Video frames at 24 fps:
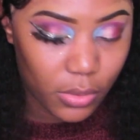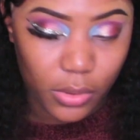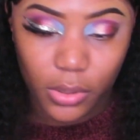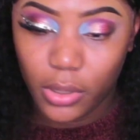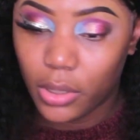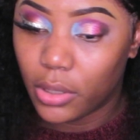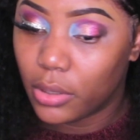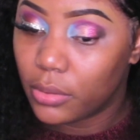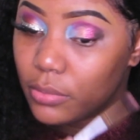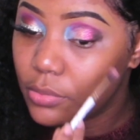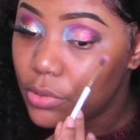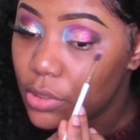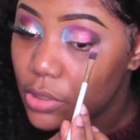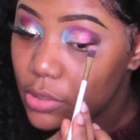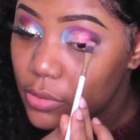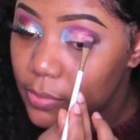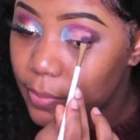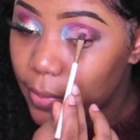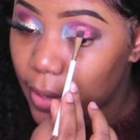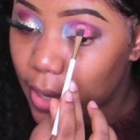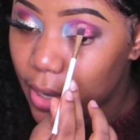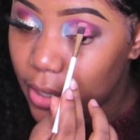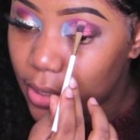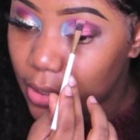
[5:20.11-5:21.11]
Yeah, I'm
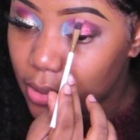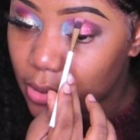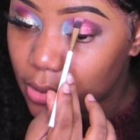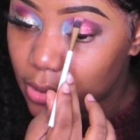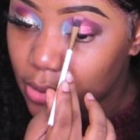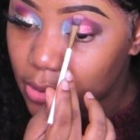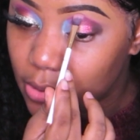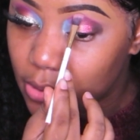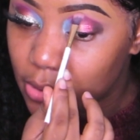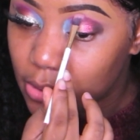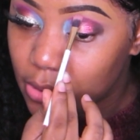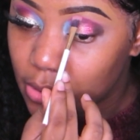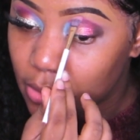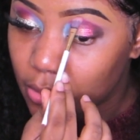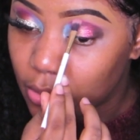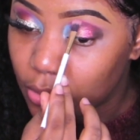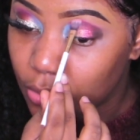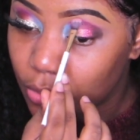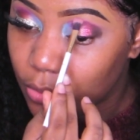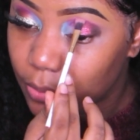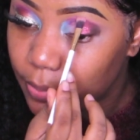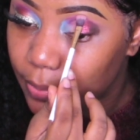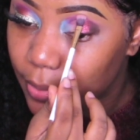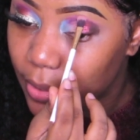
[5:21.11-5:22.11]
just patting this
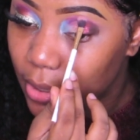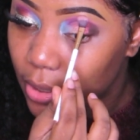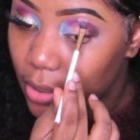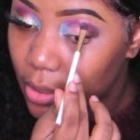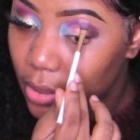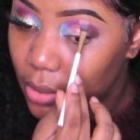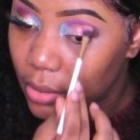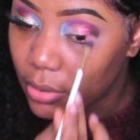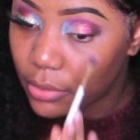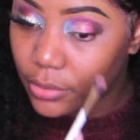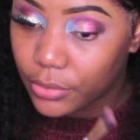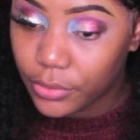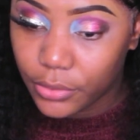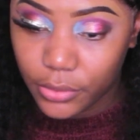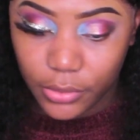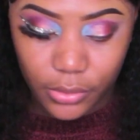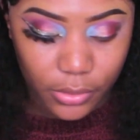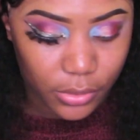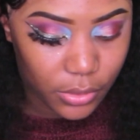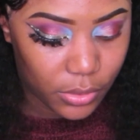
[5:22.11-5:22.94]
little pink color